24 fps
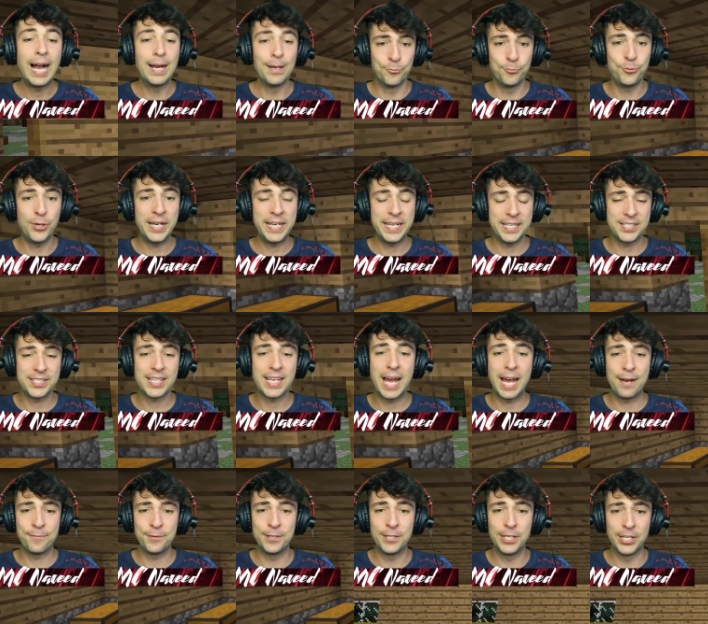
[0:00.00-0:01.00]
I'm ready to
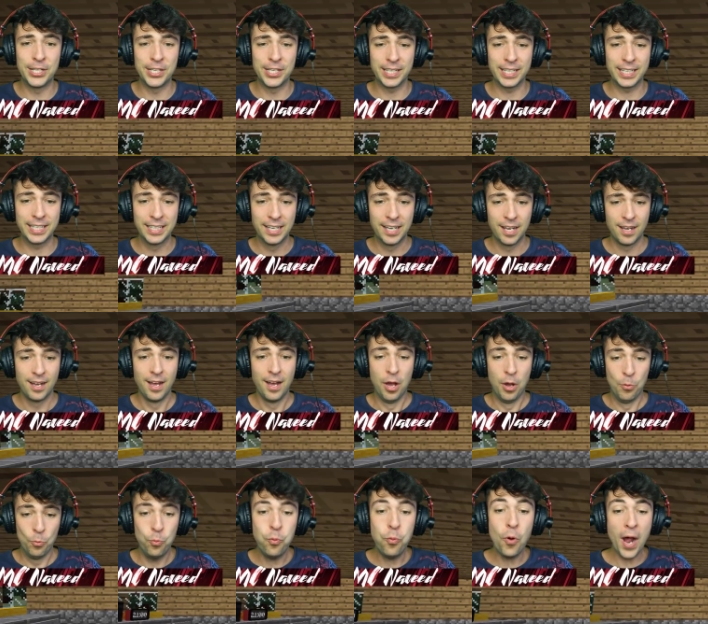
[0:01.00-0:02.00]
have a look.
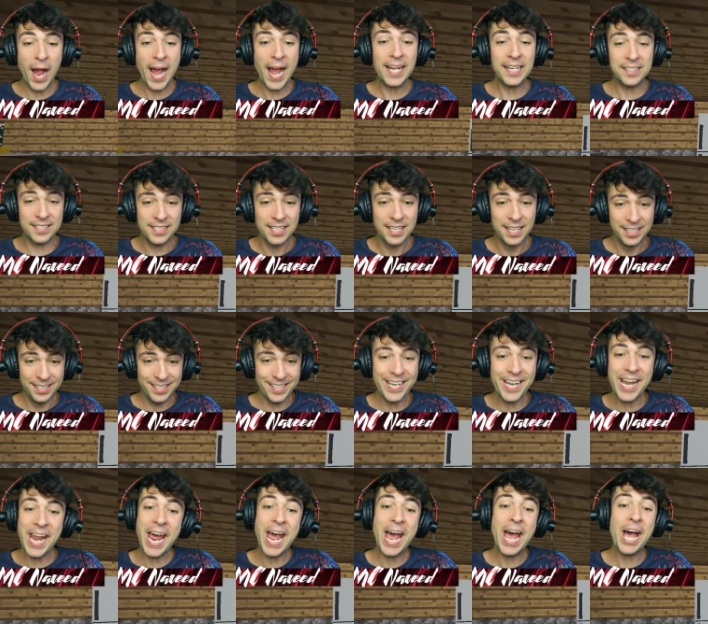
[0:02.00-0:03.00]
What?
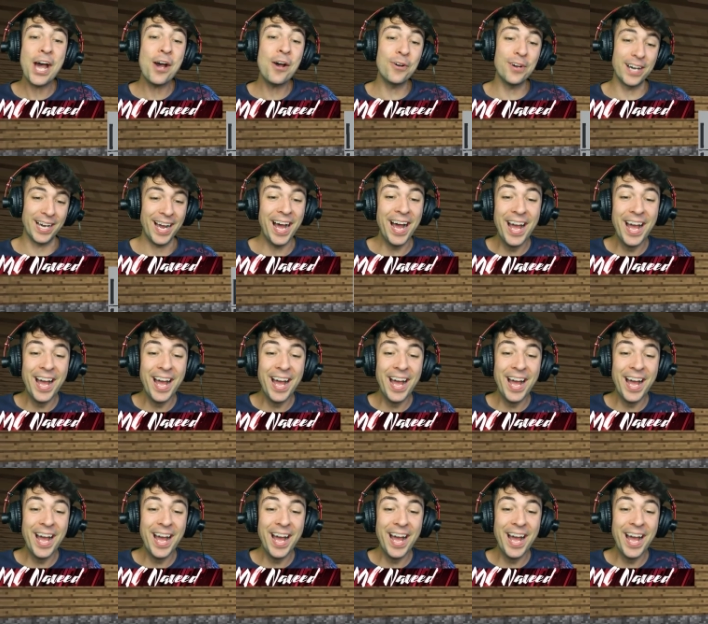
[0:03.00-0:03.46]
No!